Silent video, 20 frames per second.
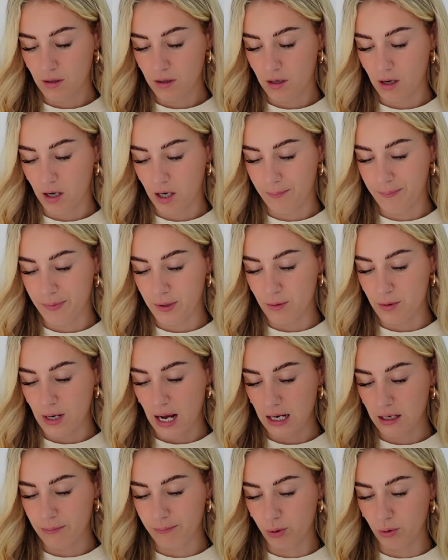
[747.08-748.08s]
like
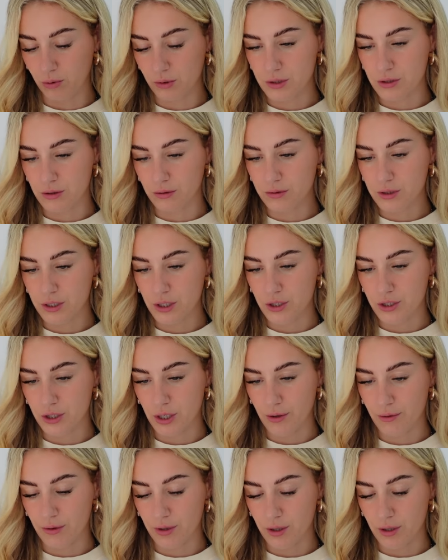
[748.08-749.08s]
BUNAC portal to
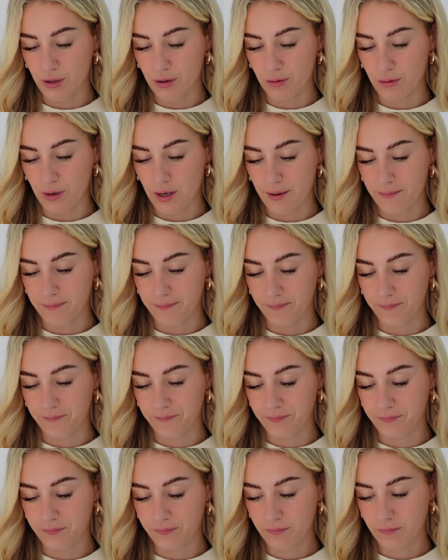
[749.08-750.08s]
show you um,
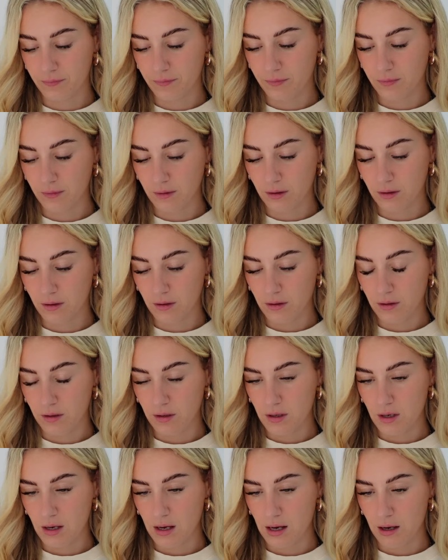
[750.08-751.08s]

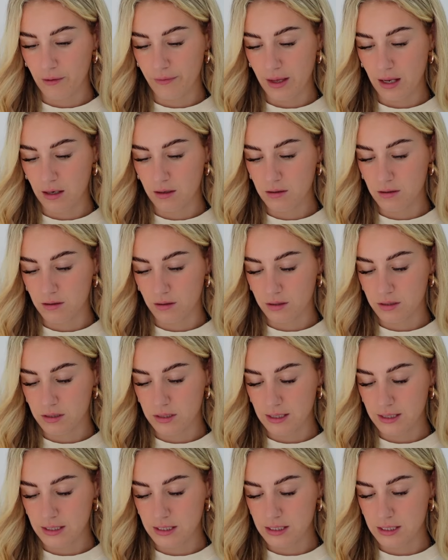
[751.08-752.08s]
how that looks.
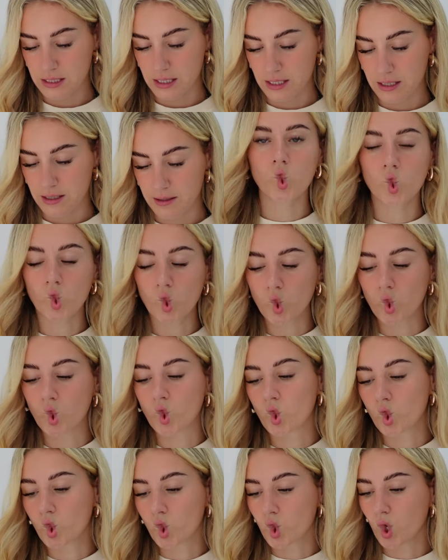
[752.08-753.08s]
Let's see.
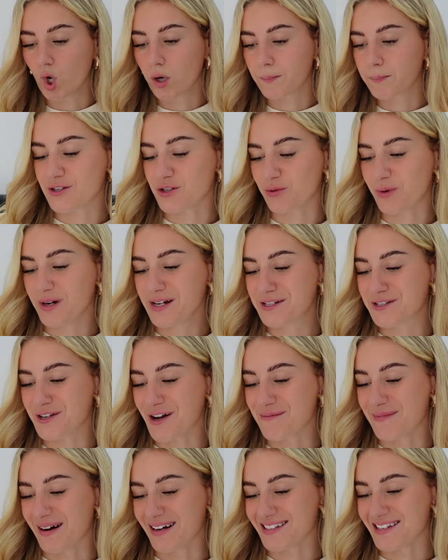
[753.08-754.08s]
It's always
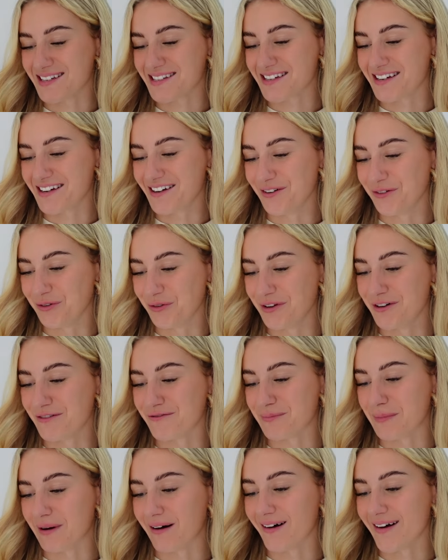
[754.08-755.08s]
so mad to see all
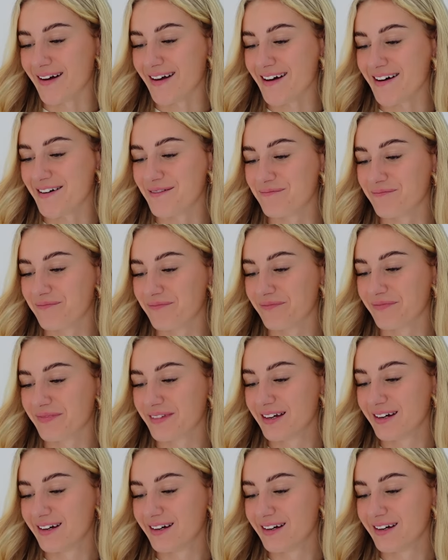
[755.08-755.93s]
of my um,